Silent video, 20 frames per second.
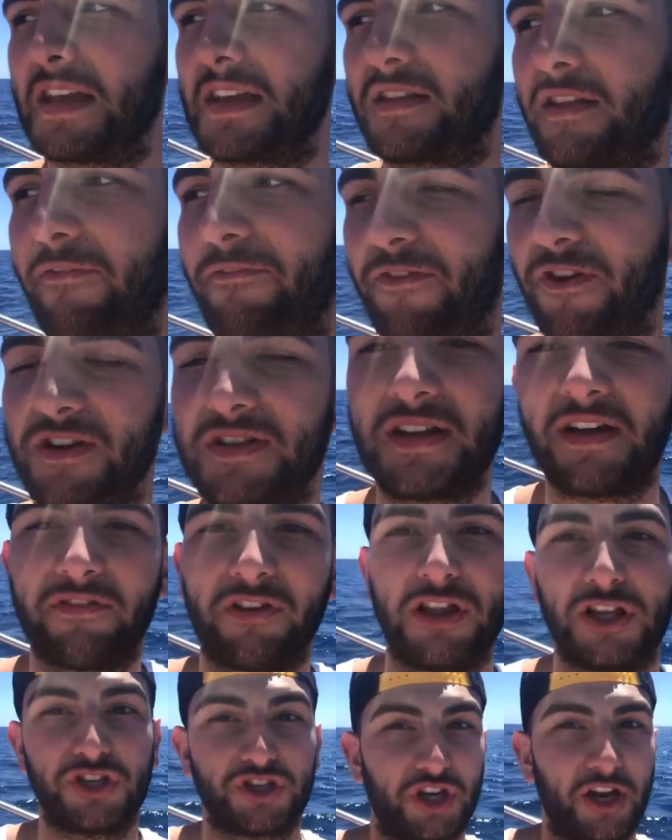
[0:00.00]
like the first ever
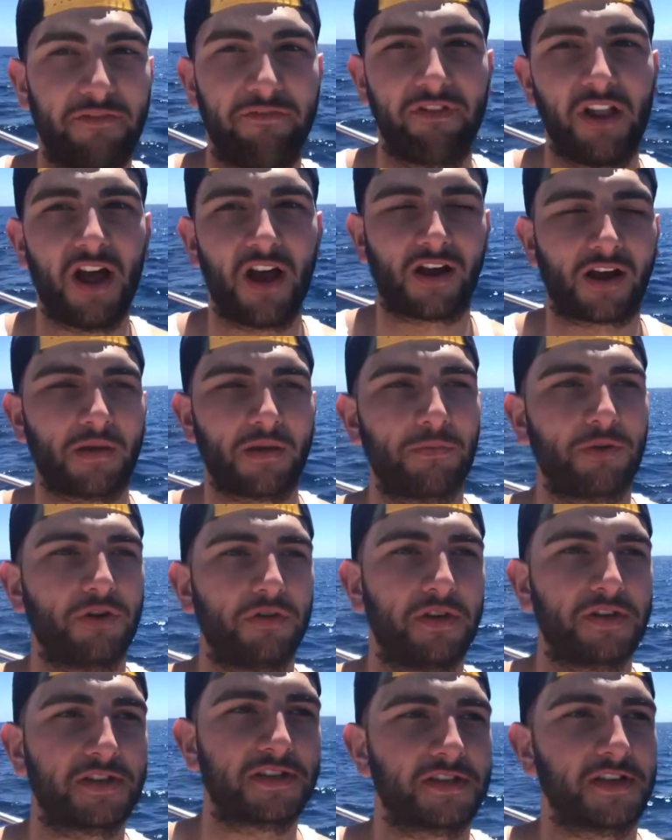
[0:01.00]
legit vlog I'm
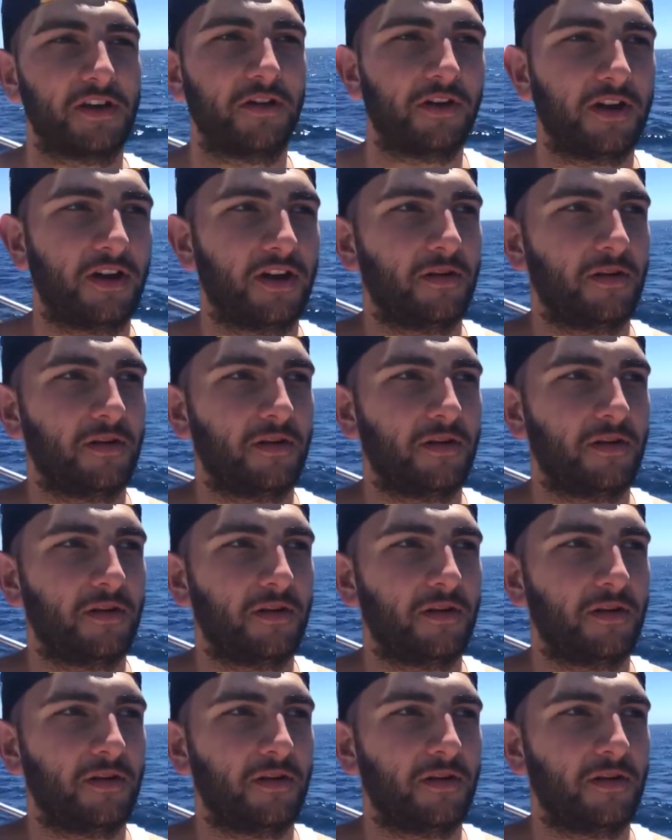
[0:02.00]
doing, so